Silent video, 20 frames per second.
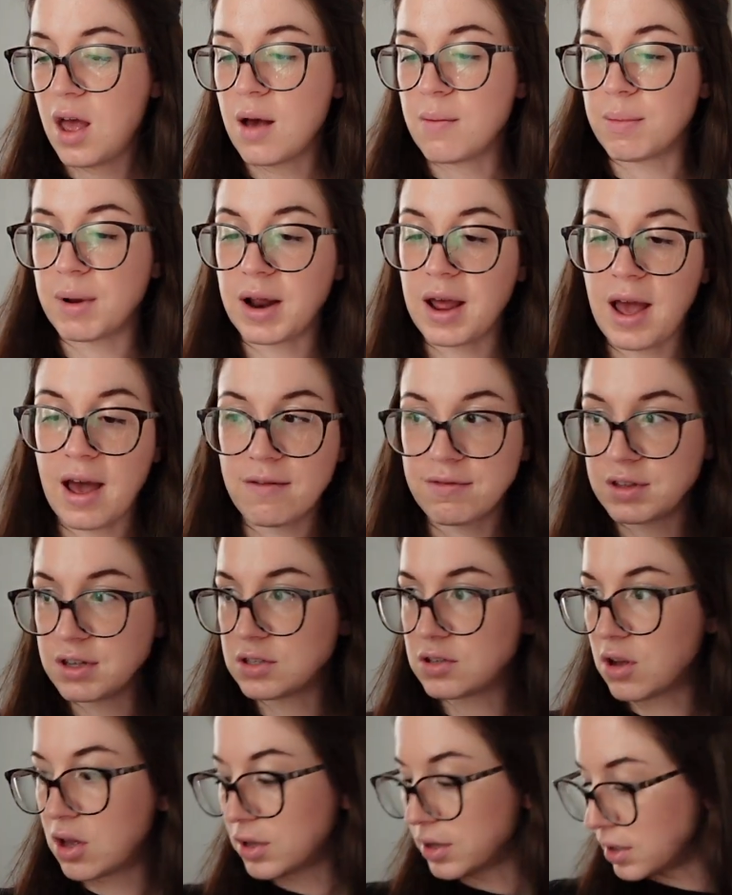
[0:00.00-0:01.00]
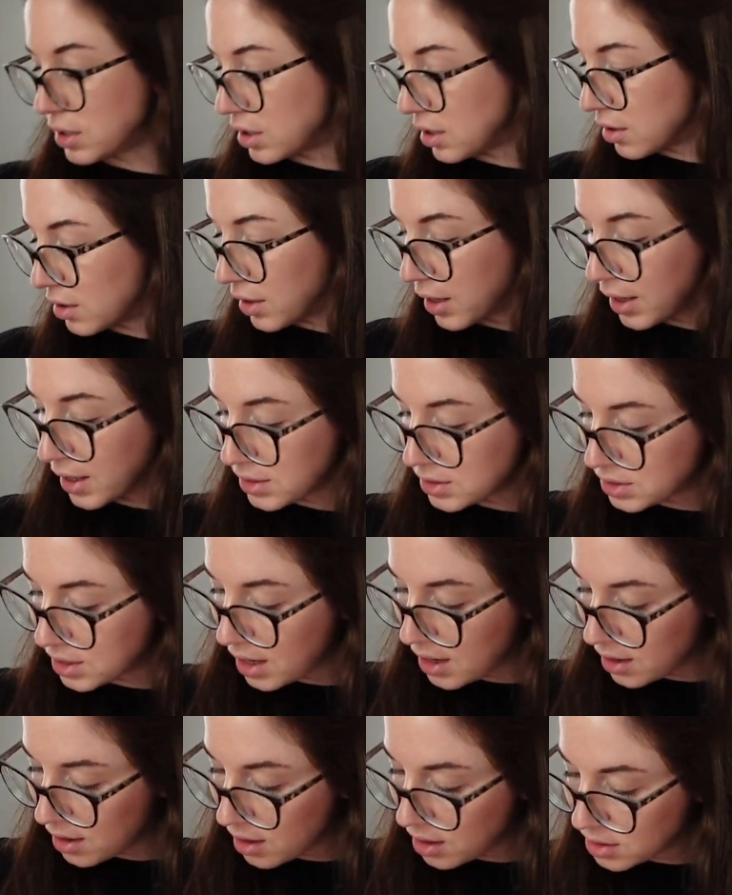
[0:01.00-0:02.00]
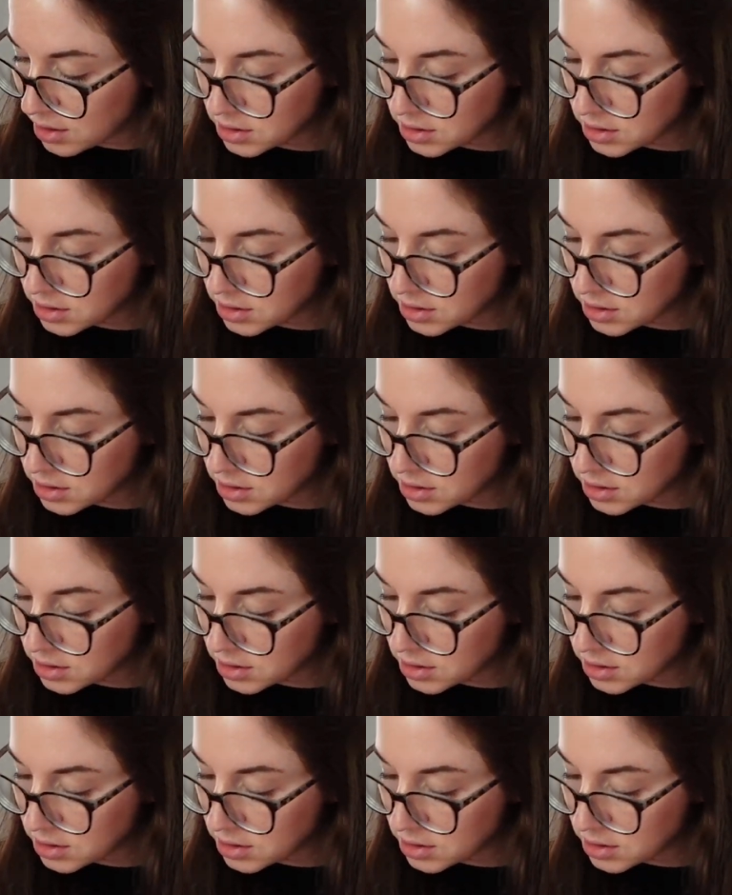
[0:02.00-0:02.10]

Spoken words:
but I have these all in here, like I said,